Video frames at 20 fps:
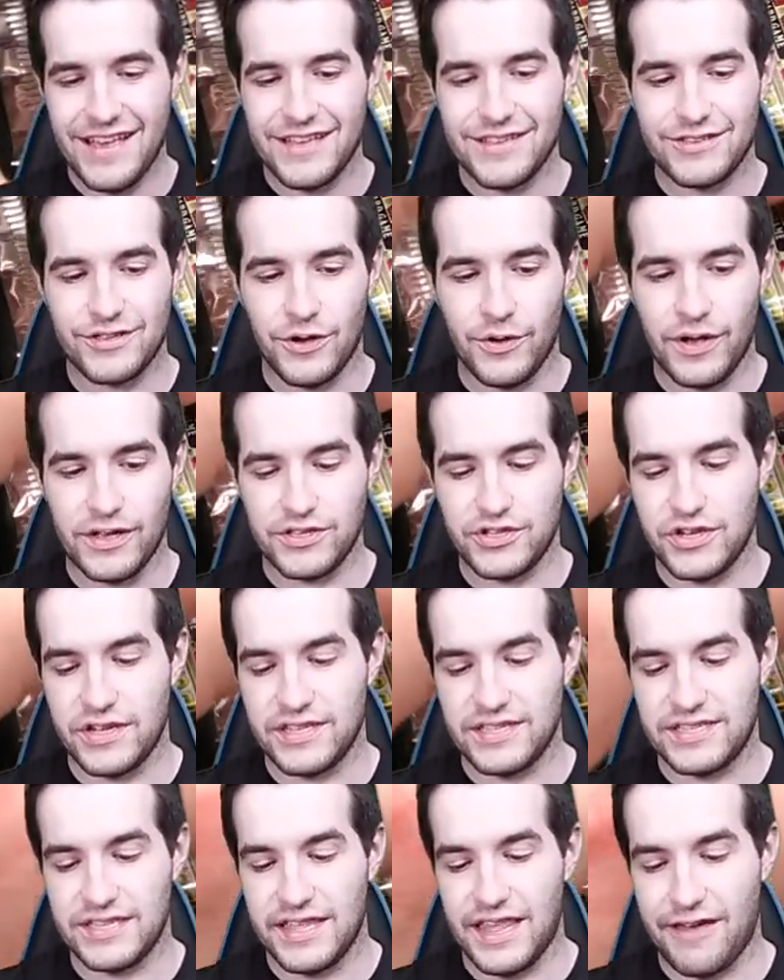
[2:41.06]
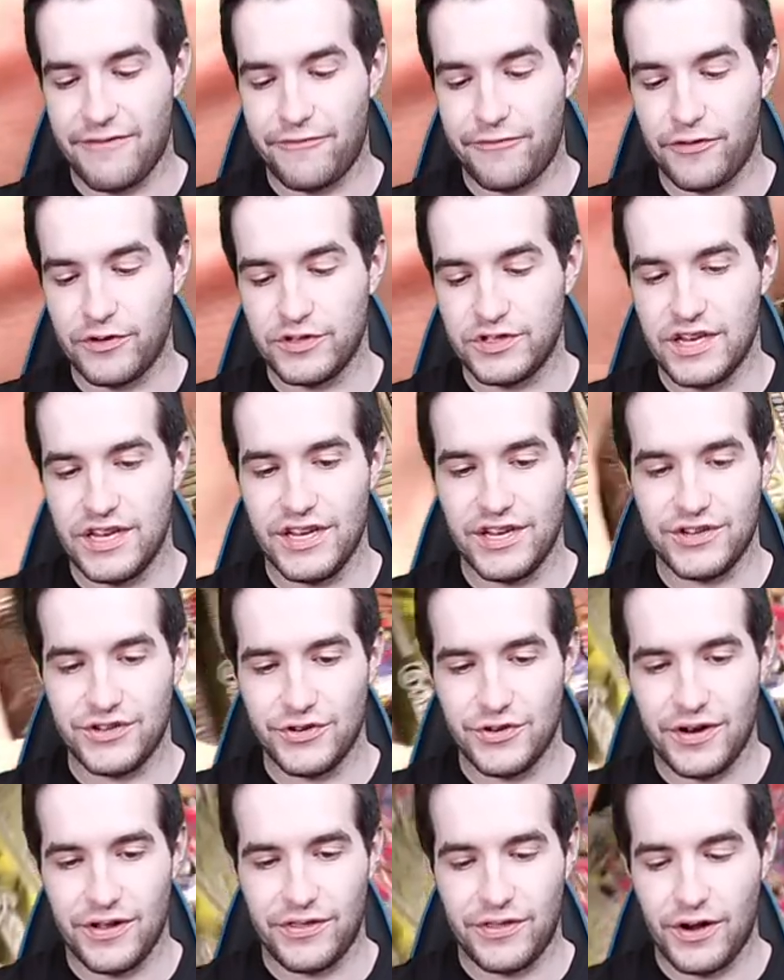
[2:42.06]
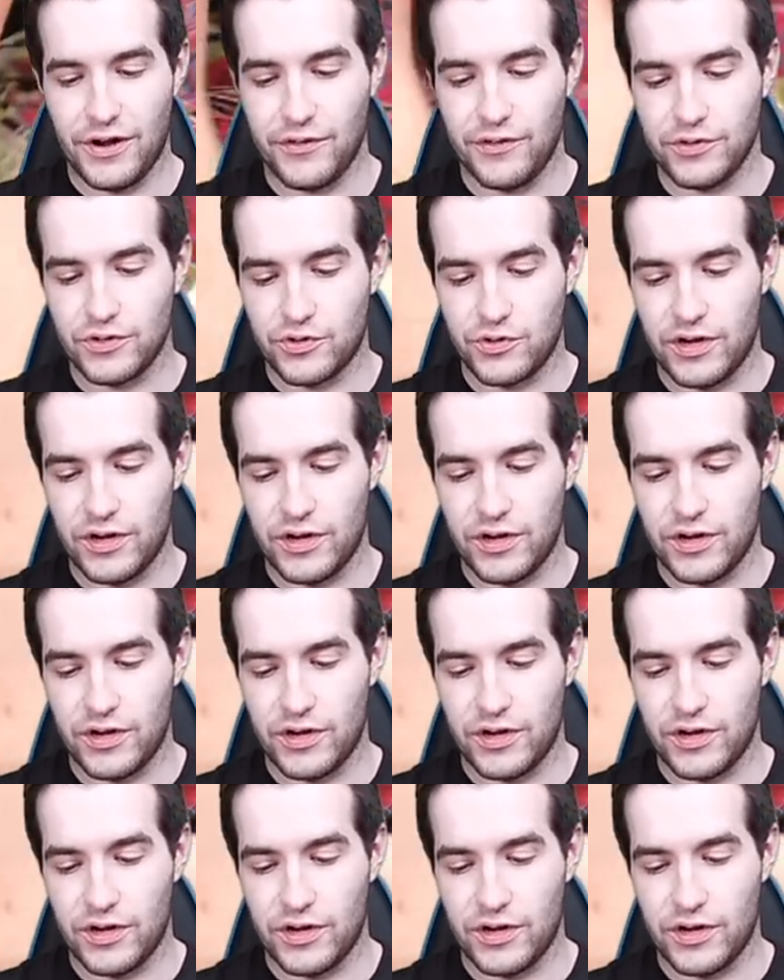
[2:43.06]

So as you can see, that first edition right there on those